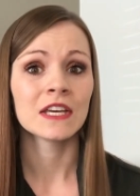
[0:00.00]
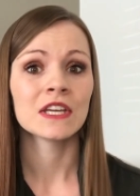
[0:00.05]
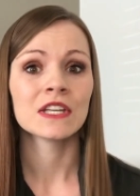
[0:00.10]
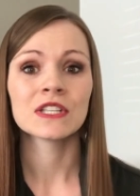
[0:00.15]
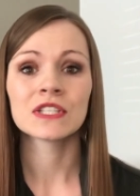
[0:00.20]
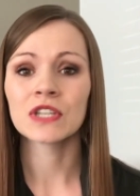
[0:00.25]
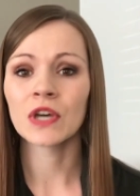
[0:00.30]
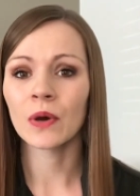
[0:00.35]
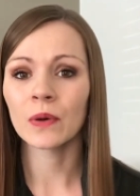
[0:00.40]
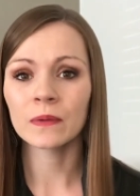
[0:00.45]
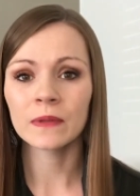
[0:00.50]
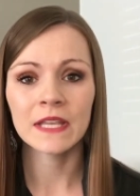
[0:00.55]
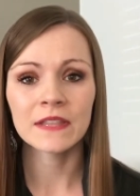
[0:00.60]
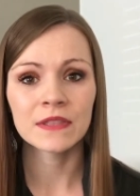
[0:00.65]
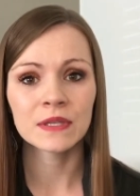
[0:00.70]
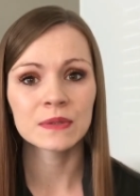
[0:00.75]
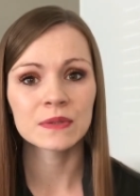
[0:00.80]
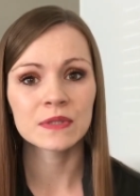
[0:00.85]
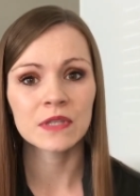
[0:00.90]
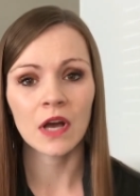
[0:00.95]
Don't
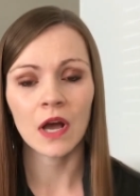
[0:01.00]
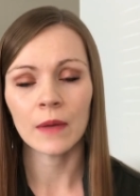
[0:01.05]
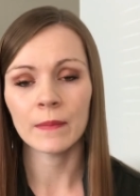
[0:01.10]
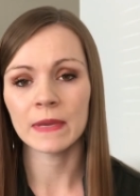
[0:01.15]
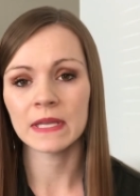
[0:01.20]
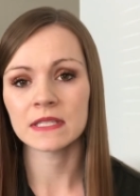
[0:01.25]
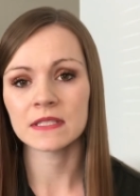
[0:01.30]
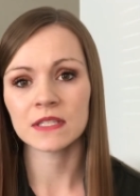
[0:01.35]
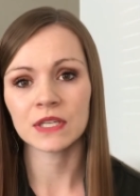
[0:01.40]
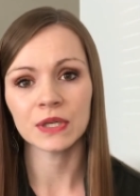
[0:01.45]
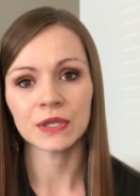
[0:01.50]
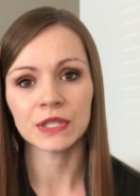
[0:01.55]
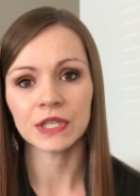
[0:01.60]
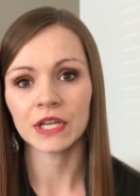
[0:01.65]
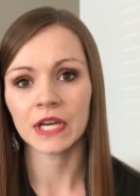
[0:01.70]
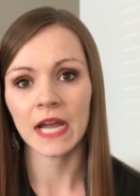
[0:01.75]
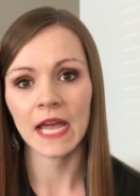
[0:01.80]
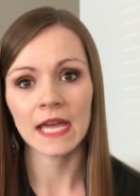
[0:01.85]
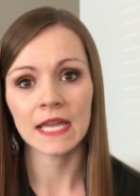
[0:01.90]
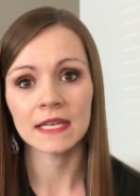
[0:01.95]
let those comments go to
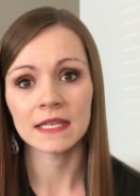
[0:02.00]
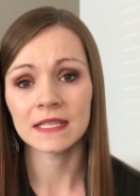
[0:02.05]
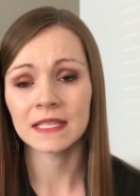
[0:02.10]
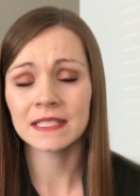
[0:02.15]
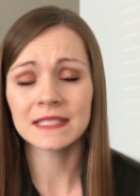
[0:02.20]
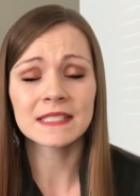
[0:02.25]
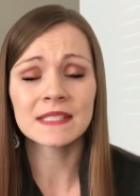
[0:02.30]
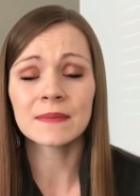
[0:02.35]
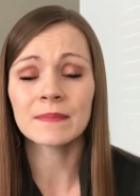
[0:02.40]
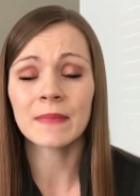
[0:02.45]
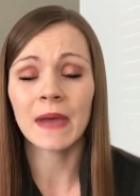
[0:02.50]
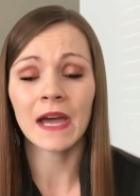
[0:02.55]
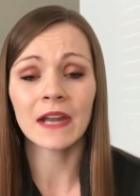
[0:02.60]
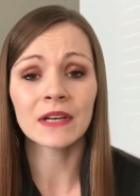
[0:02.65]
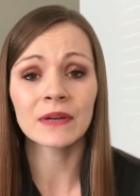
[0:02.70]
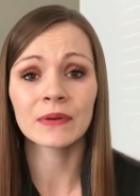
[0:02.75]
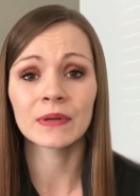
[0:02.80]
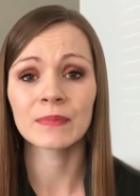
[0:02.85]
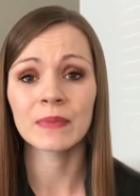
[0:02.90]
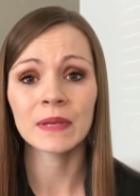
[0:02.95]
your head. It doesn't
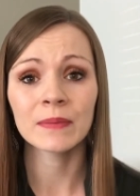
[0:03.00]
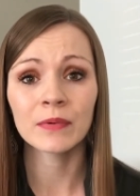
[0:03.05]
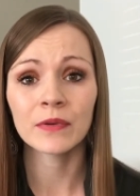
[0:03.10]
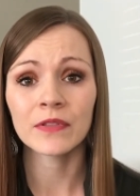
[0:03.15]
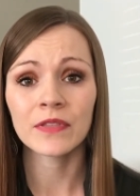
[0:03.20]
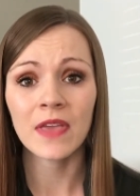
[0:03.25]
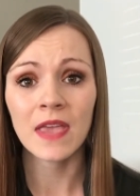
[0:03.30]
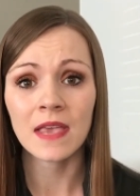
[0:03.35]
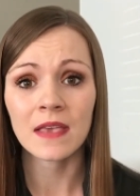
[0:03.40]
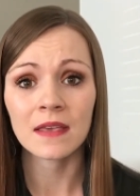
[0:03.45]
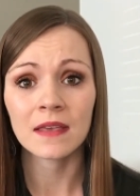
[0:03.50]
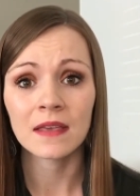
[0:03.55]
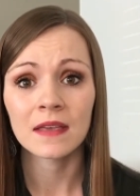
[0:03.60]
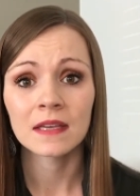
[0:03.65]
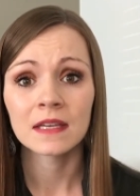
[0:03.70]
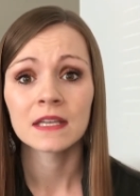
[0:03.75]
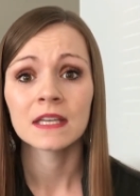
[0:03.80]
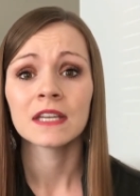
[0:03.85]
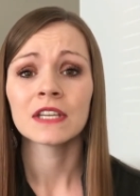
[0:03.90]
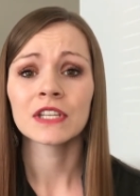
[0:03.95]
matter what people think.
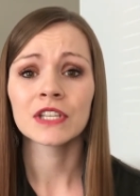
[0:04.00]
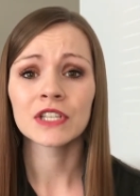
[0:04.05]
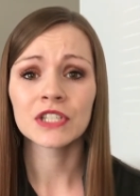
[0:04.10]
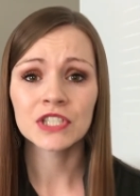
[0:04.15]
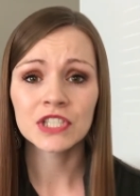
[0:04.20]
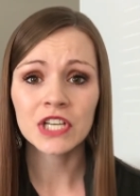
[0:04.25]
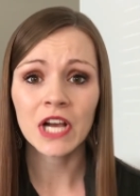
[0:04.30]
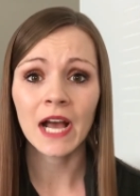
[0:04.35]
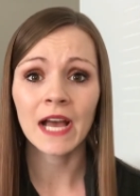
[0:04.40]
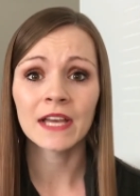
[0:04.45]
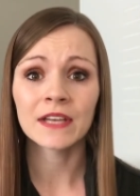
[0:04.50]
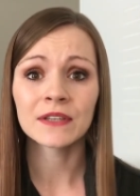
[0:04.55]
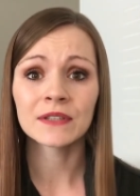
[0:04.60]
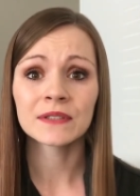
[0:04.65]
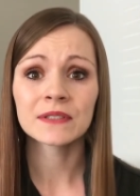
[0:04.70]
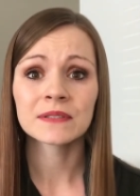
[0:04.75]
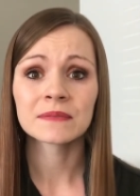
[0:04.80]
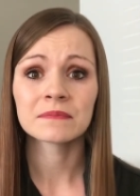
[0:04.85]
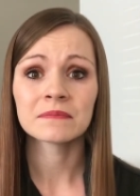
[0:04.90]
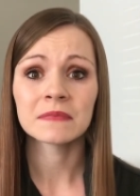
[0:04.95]
Your
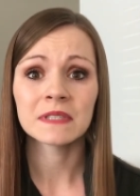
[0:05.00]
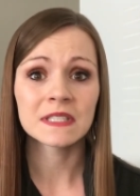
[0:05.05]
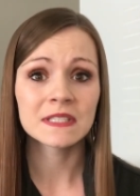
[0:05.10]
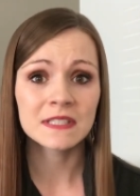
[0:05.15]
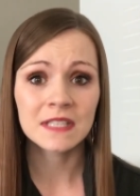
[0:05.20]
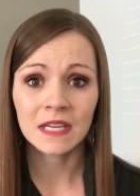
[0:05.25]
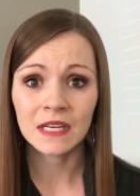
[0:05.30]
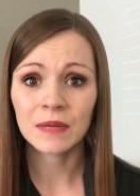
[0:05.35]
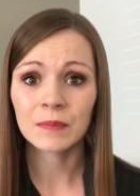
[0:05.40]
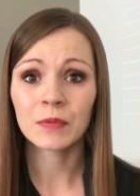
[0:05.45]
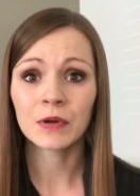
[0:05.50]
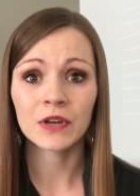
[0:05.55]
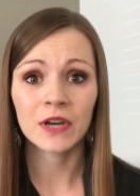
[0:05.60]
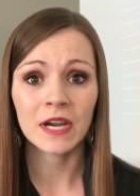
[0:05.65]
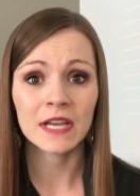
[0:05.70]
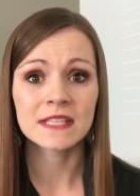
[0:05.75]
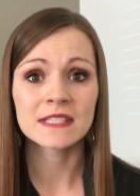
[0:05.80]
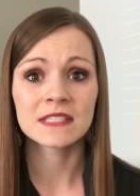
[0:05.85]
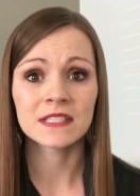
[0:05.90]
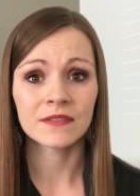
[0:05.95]
child is gonna
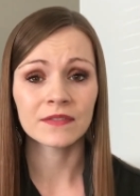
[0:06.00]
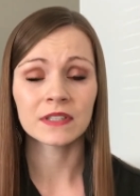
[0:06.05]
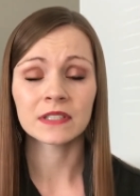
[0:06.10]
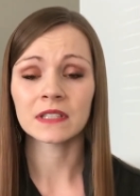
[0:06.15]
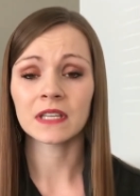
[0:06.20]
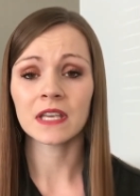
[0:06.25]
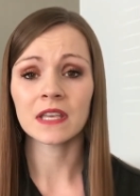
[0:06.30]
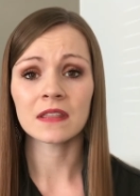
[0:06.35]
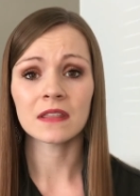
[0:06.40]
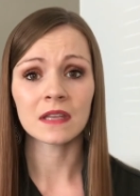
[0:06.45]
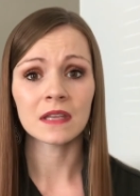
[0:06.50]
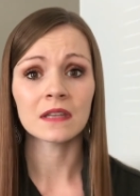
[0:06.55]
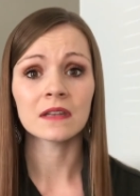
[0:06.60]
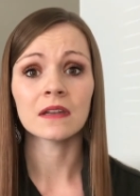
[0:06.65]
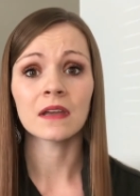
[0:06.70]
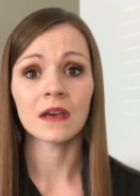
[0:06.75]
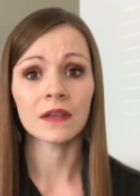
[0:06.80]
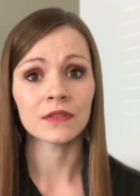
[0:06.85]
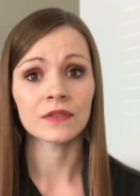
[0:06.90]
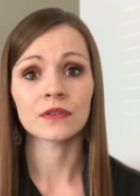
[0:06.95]
progress differently
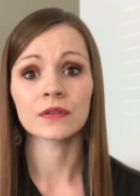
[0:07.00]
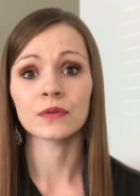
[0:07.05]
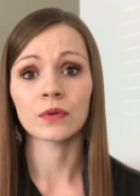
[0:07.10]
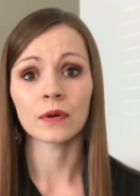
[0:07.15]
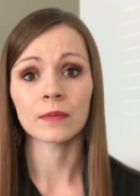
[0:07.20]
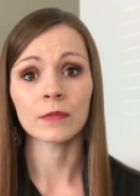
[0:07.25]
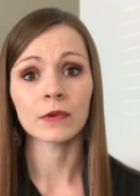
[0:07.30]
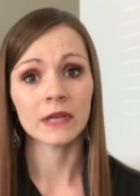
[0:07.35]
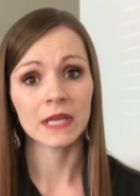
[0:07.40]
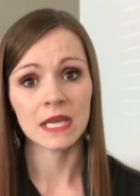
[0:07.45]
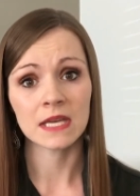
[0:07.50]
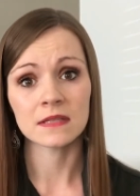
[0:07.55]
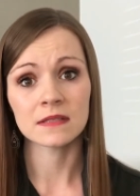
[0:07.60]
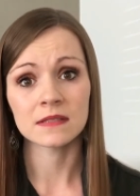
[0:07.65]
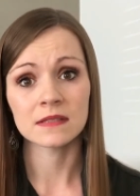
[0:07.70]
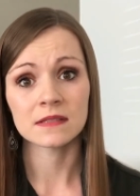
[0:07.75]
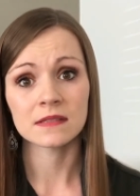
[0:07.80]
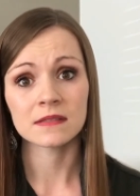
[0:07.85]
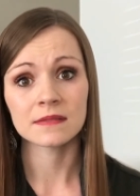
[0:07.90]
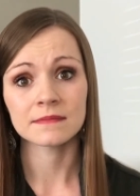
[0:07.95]
than other normal
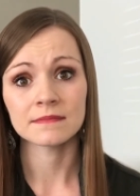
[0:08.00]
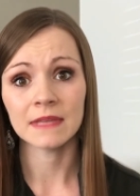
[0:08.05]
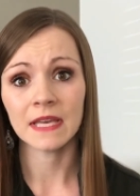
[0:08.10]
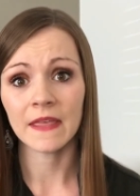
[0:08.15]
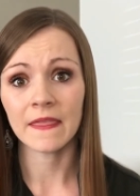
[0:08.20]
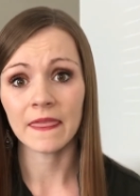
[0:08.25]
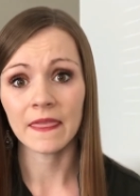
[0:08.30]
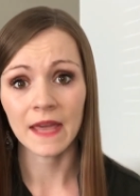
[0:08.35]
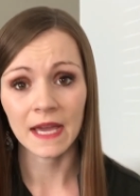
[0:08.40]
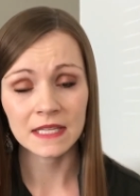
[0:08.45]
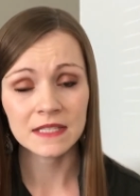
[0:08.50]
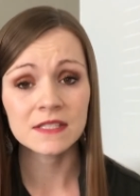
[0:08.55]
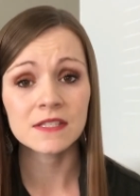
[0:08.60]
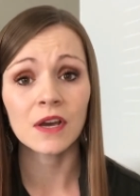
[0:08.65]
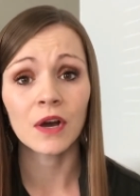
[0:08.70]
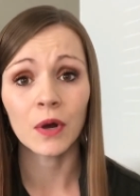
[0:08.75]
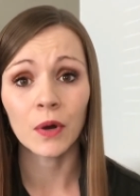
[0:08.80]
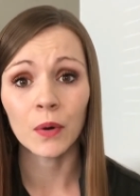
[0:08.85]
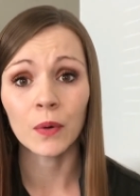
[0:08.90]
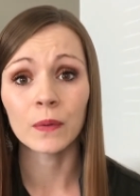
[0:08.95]
kids, and that's
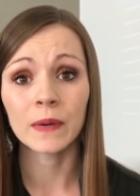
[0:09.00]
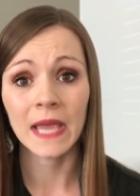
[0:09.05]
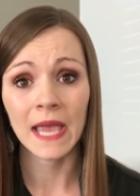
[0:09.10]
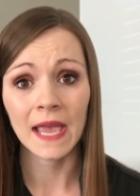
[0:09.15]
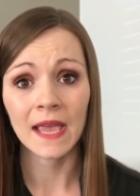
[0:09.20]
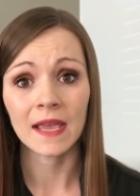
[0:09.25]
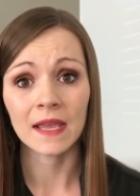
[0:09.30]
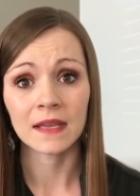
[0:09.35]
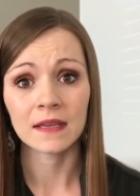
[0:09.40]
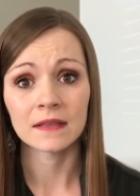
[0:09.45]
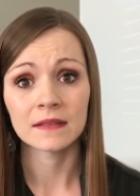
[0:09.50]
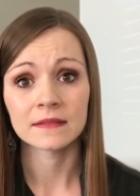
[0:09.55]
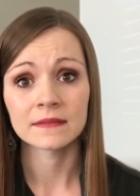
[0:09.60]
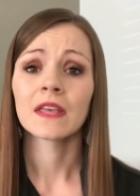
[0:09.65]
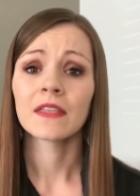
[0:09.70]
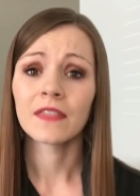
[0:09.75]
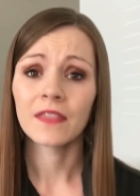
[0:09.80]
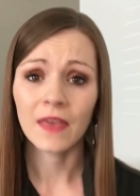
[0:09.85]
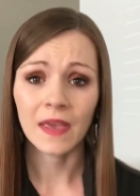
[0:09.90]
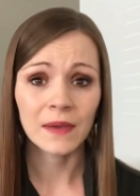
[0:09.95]
okay.
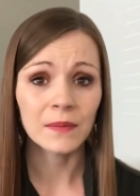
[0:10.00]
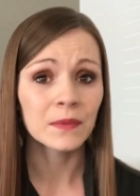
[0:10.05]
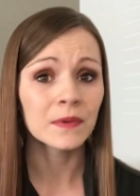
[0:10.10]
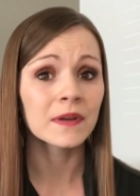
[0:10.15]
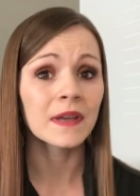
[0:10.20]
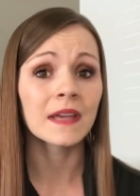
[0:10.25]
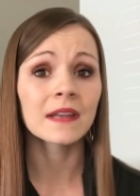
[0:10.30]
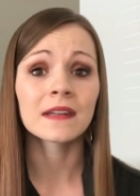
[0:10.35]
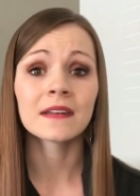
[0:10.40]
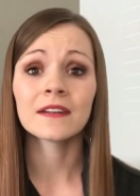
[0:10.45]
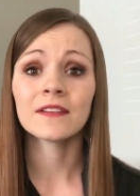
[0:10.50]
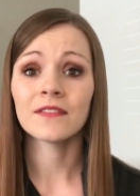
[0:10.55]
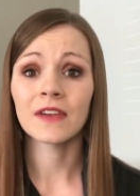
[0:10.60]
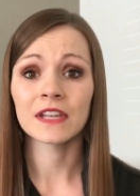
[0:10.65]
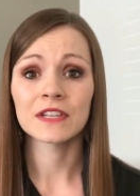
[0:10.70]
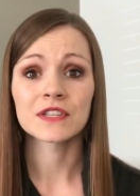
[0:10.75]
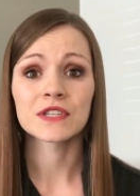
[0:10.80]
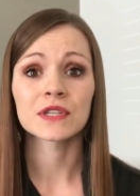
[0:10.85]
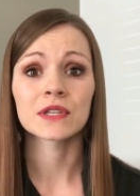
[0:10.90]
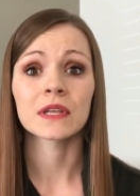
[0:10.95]
They will get it
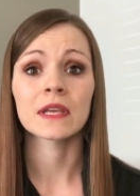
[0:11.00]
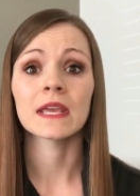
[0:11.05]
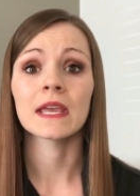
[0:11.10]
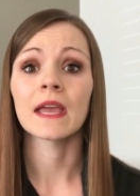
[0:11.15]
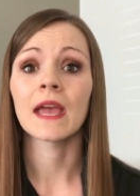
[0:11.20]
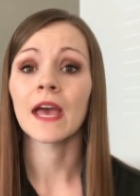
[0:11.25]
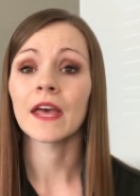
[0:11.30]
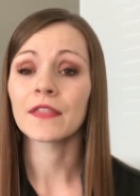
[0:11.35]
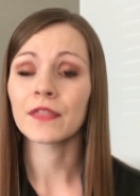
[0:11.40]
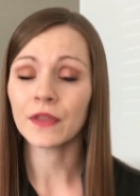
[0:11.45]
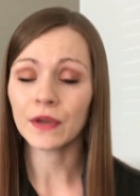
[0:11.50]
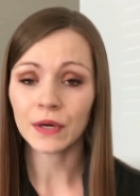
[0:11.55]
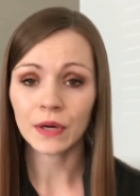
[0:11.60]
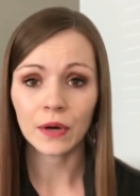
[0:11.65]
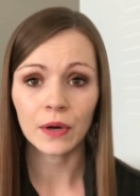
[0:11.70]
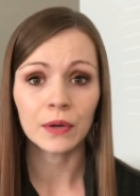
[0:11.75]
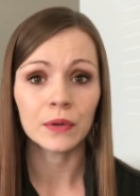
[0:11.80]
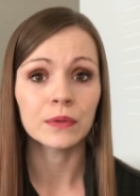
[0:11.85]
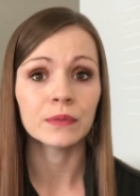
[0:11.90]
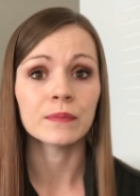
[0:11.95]
eventually at
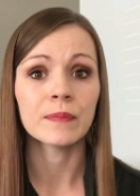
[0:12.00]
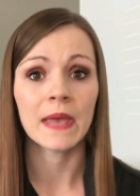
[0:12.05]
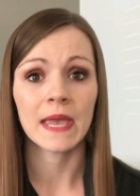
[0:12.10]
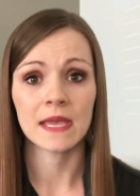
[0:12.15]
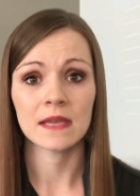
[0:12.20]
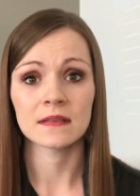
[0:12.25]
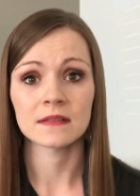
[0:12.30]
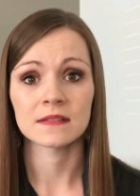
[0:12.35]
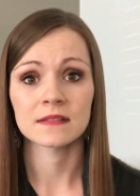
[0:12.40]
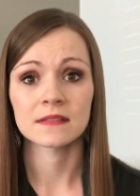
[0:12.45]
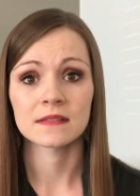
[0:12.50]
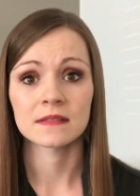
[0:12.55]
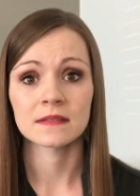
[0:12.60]
their own pace.